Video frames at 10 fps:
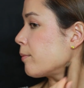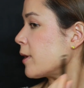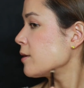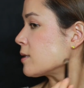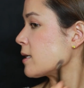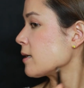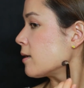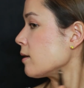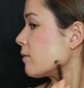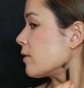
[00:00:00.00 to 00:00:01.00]
by
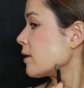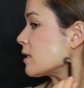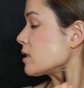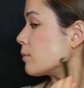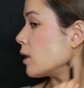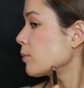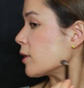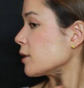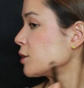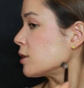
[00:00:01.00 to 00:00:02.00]
using a very small
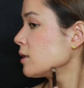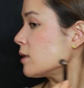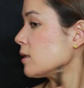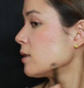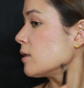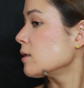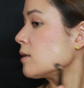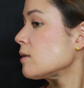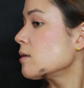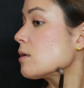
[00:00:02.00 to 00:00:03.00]
brush
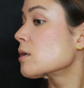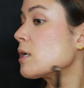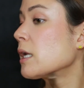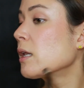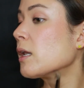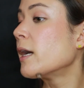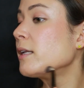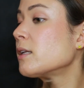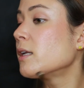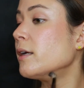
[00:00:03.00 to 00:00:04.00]
and
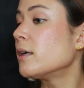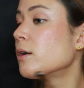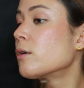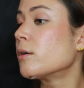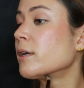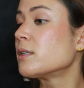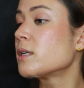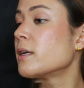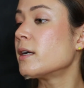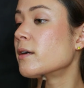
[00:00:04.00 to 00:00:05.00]
lightly going
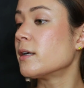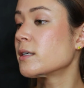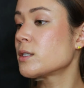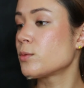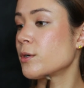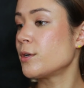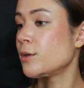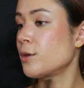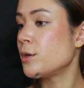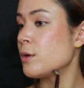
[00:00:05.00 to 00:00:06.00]
to the areas where
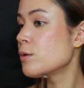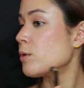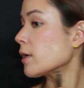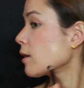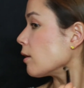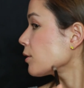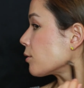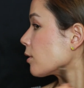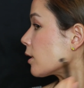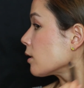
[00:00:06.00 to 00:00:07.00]
you want to
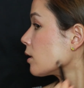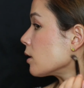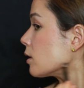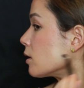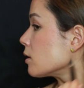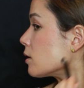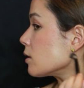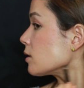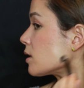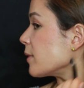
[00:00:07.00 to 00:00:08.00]
contour
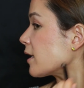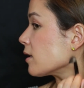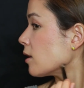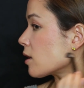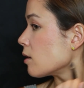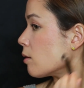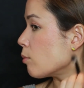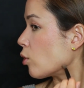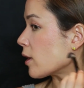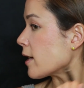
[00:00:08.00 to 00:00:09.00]
to make it look
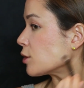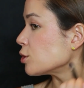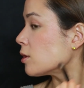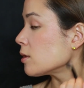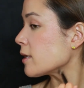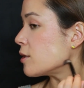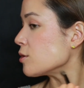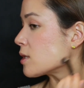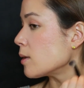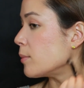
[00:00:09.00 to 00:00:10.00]
more natural than
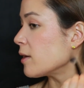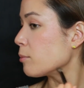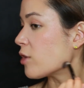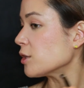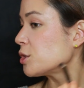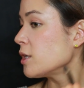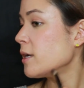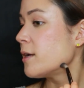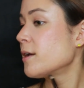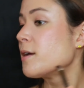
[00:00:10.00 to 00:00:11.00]
using a big brush
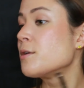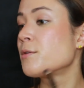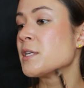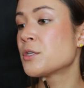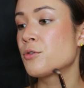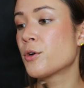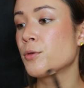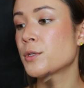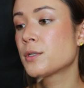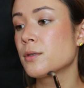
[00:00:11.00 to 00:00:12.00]
and doing
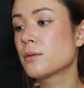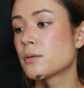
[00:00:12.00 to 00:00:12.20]
strokes.